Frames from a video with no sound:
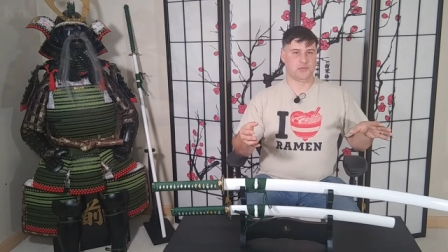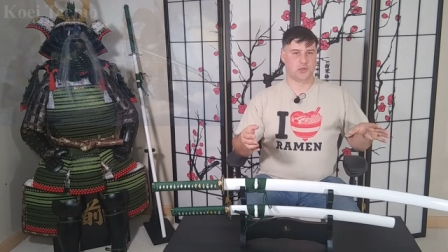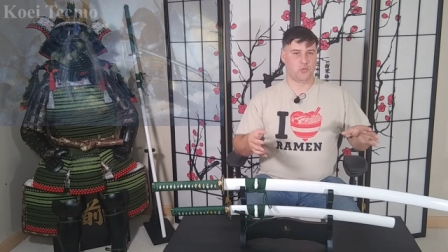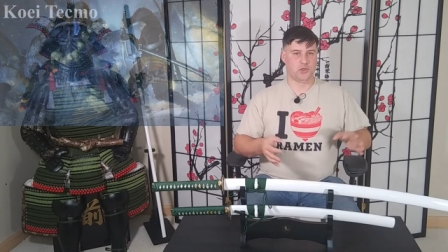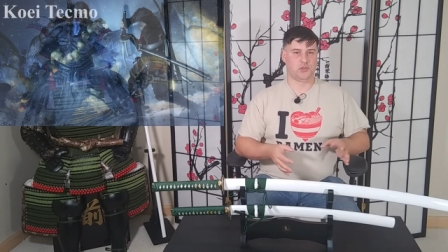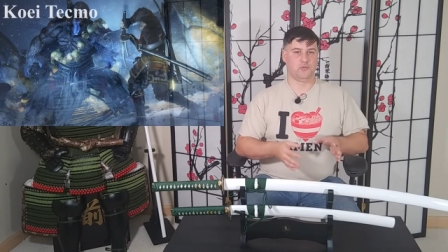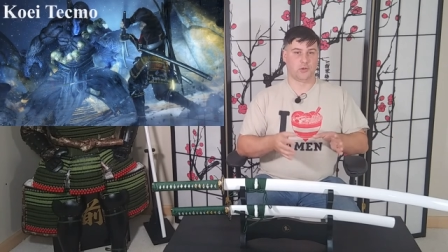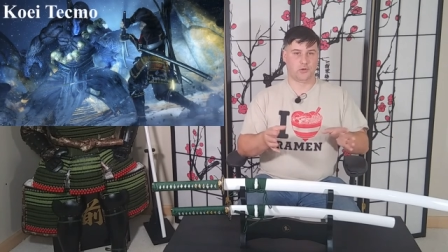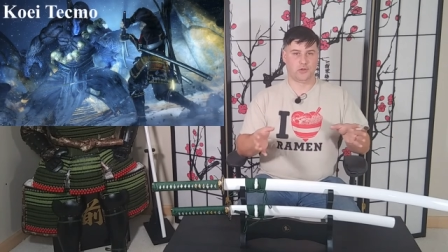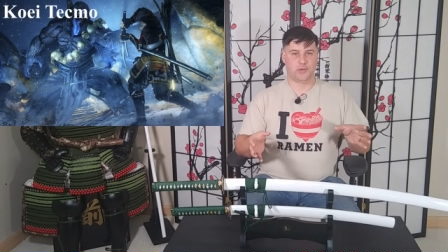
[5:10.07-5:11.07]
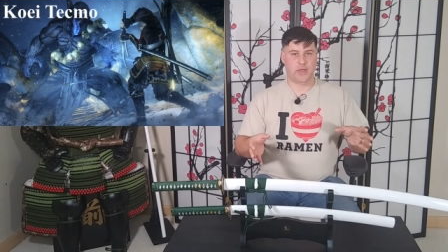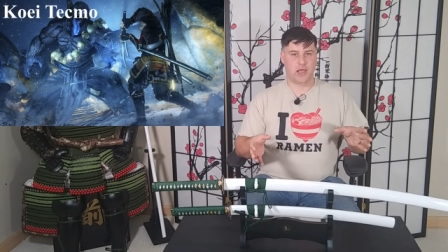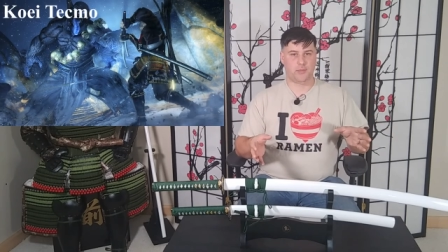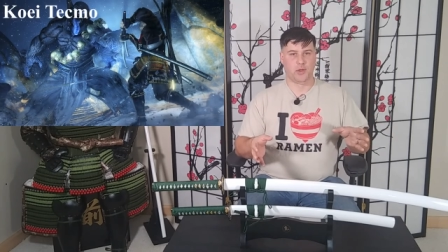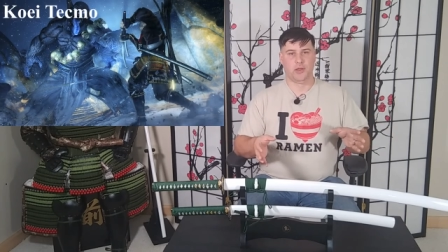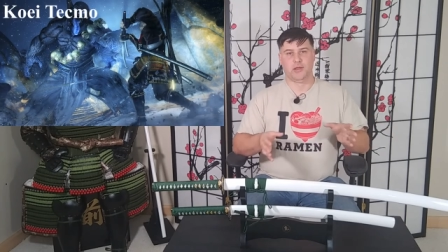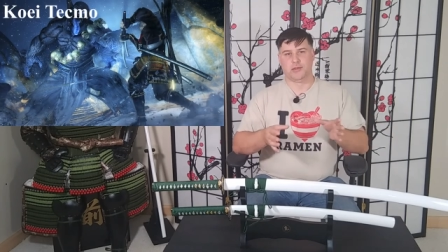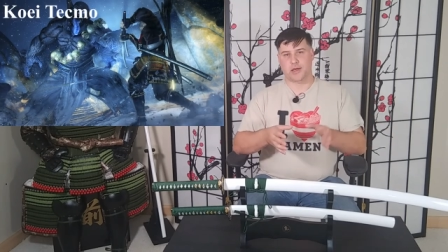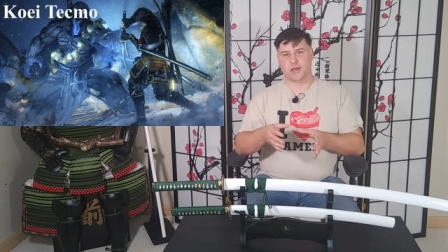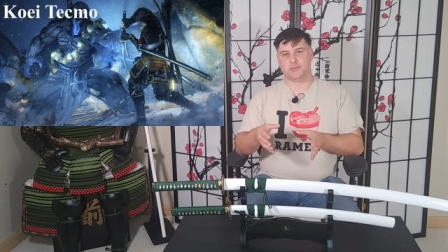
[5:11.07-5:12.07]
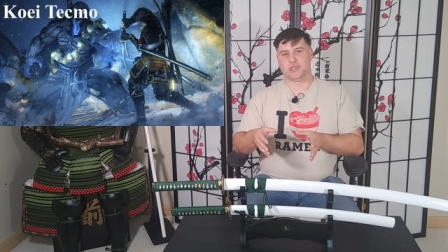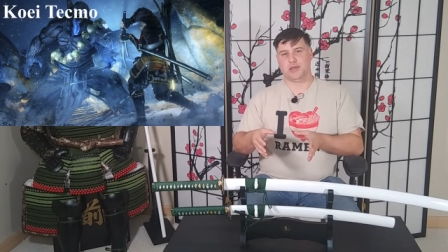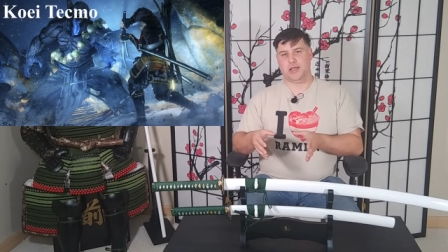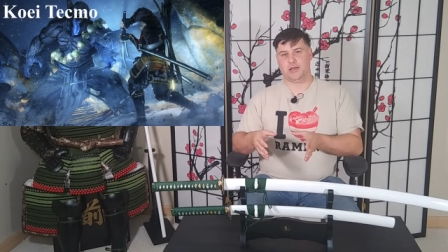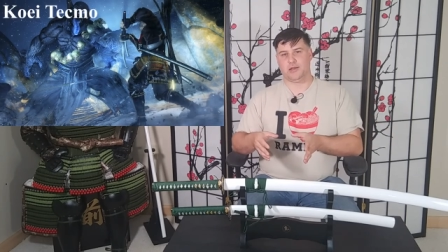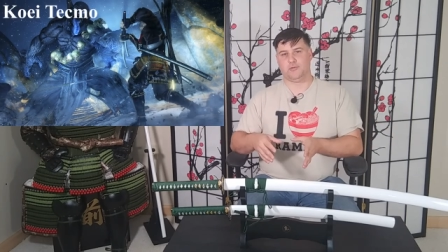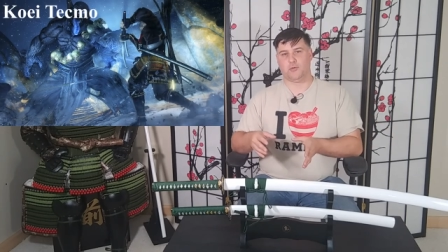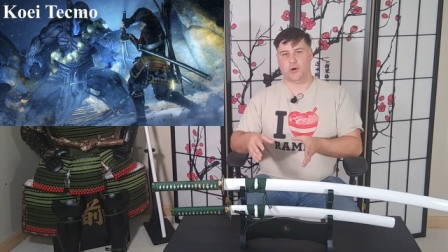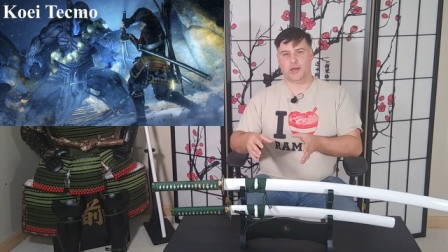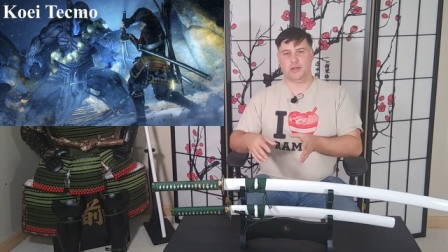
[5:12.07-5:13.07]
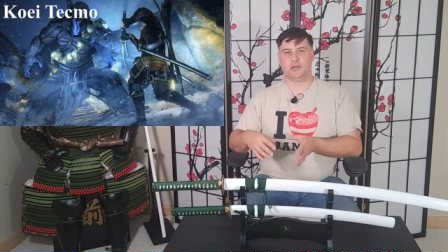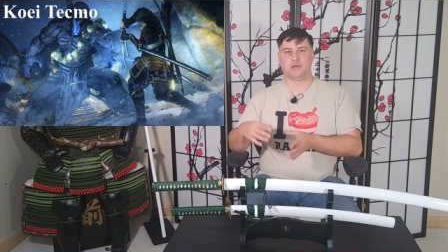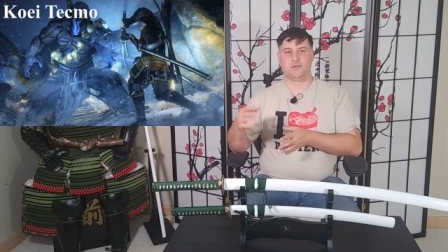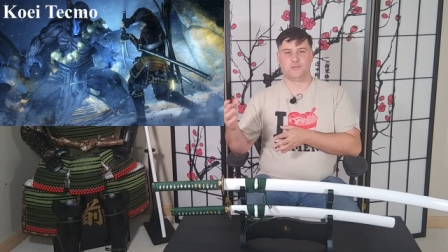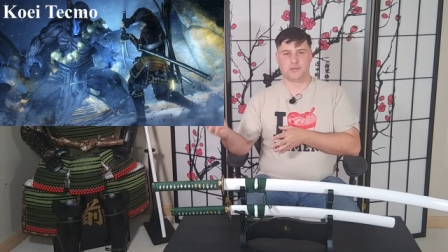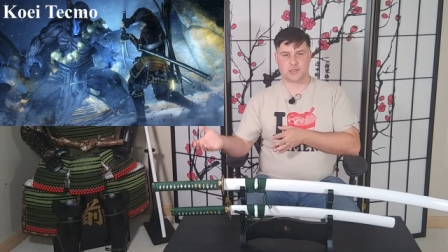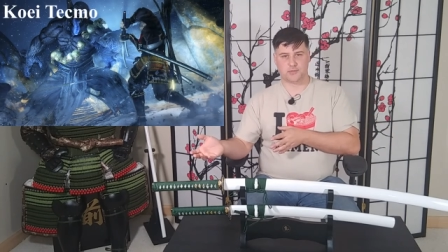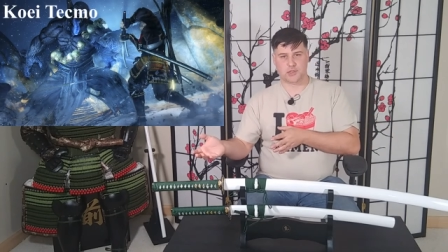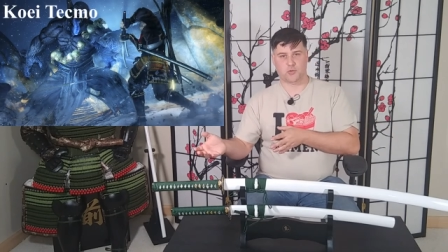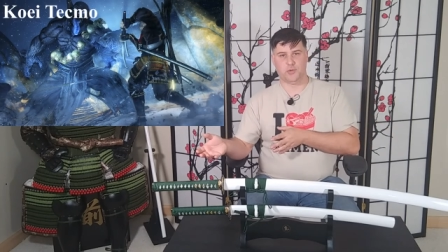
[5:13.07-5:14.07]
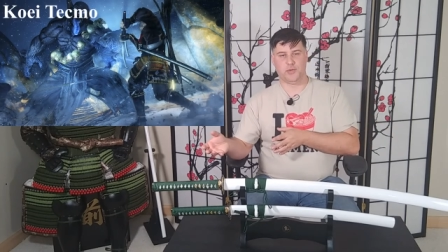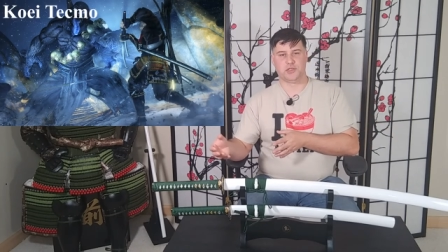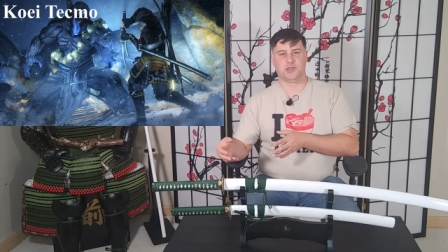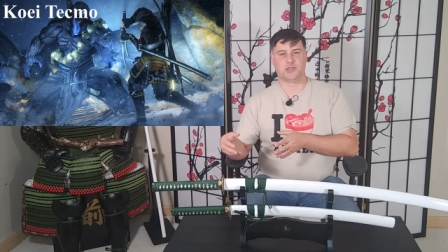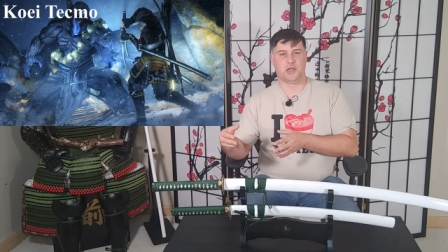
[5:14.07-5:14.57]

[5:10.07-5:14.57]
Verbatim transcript: So once you've learned the map, that comes in handy for any of the subsequent missions